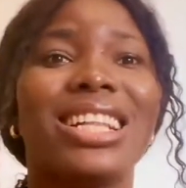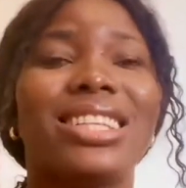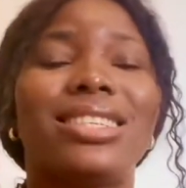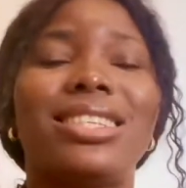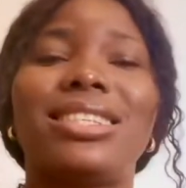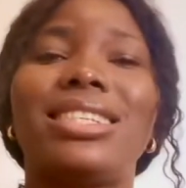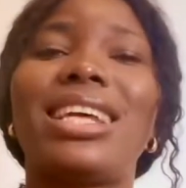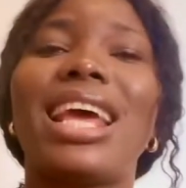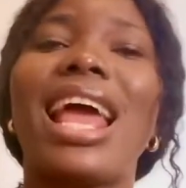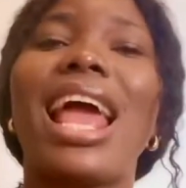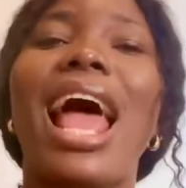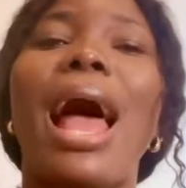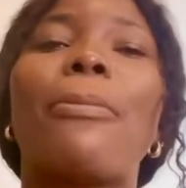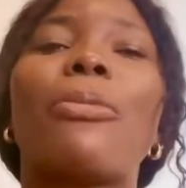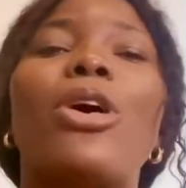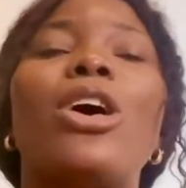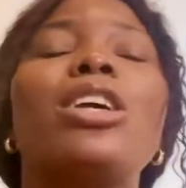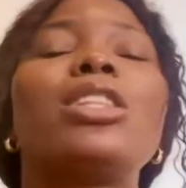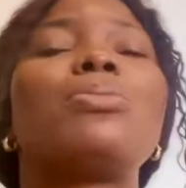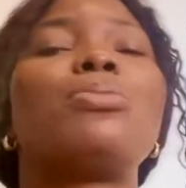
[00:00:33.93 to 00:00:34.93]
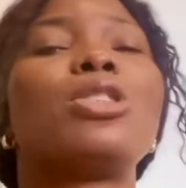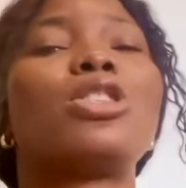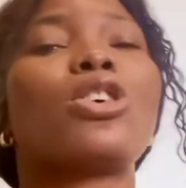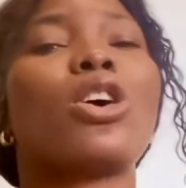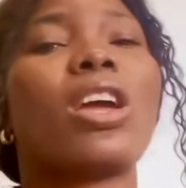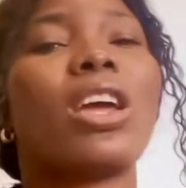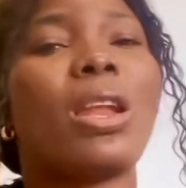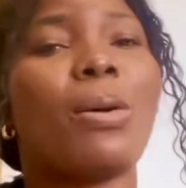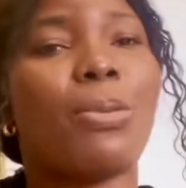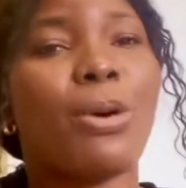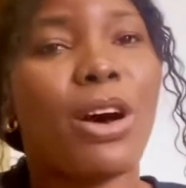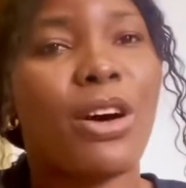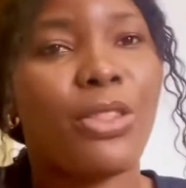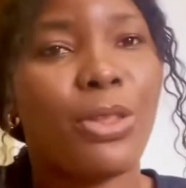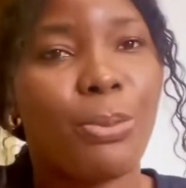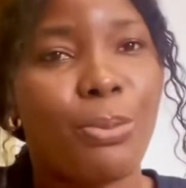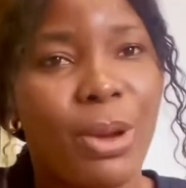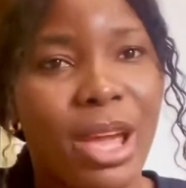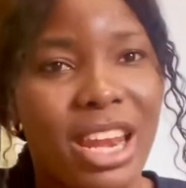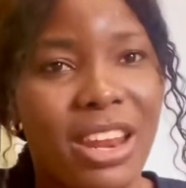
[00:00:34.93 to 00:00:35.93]
Today, I'm going to be talking about
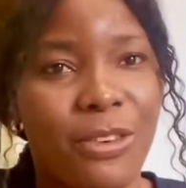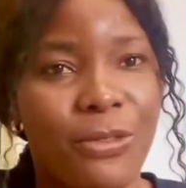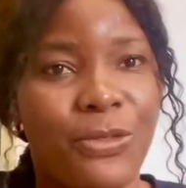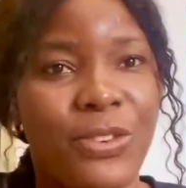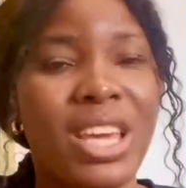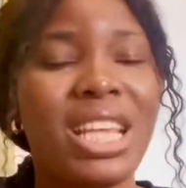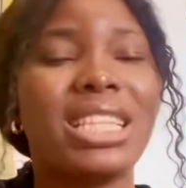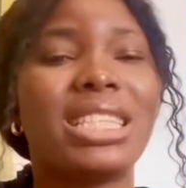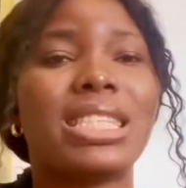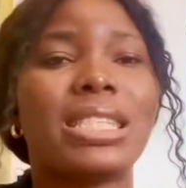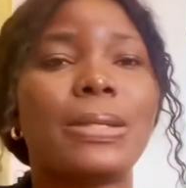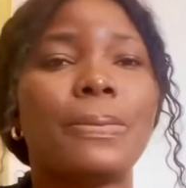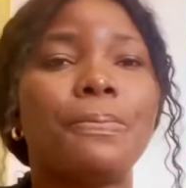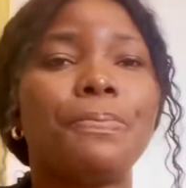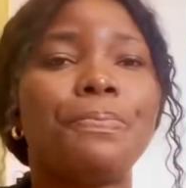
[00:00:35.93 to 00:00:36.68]
the benefits